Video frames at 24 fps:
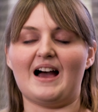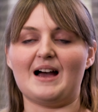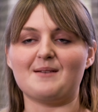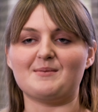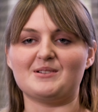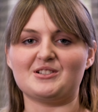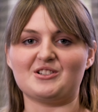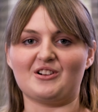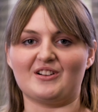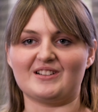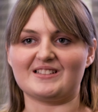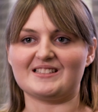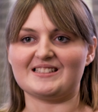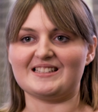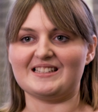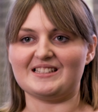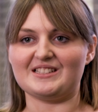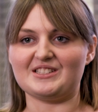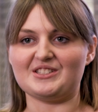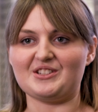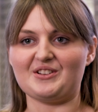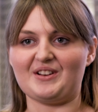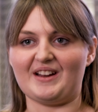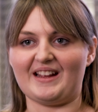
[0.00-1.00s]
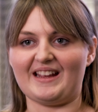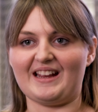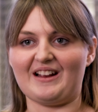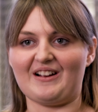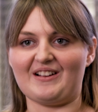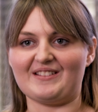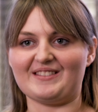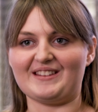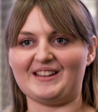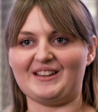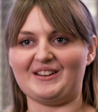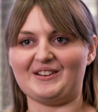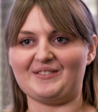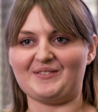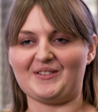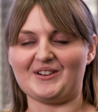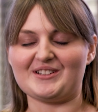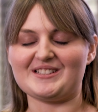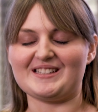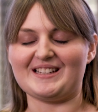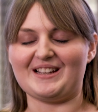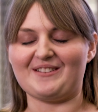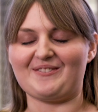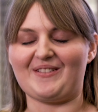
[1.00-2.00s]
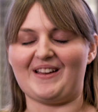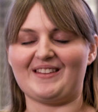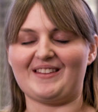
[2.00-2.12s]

I'm a Johnston student here at the University of